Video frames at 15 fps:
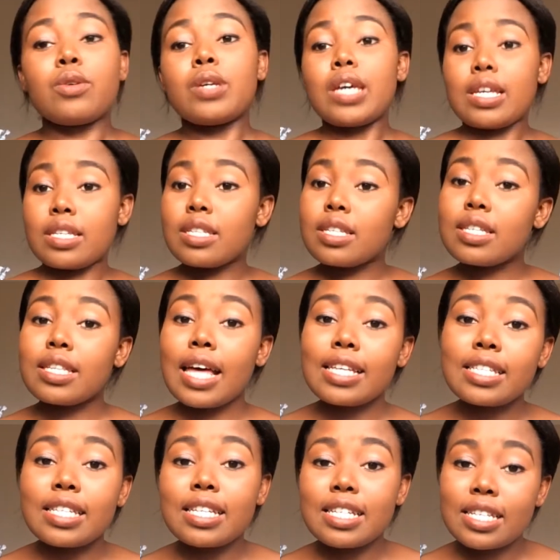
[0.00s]
so yes,
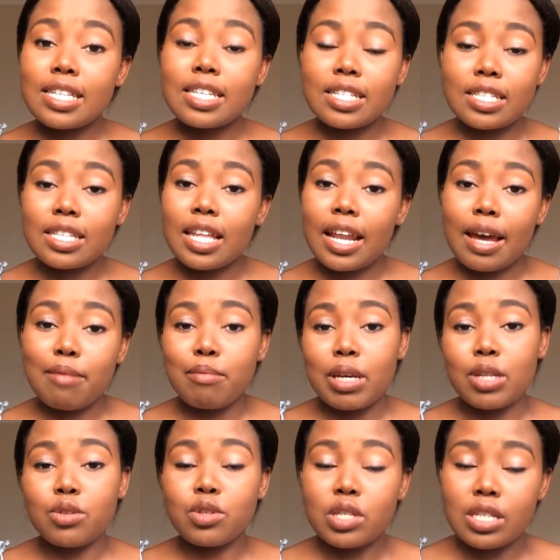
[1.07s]
that's the decision that I
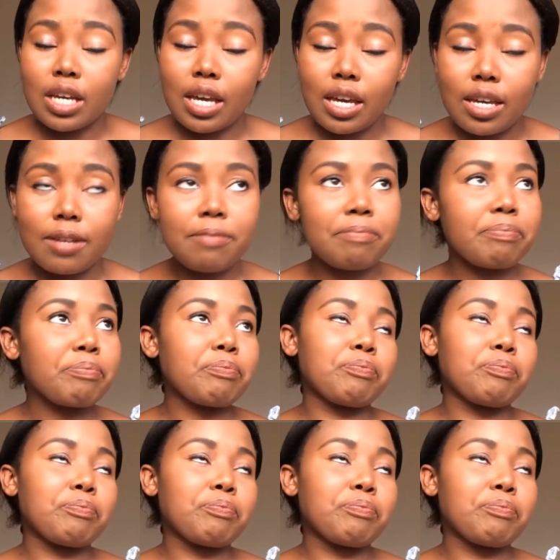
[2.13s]
made today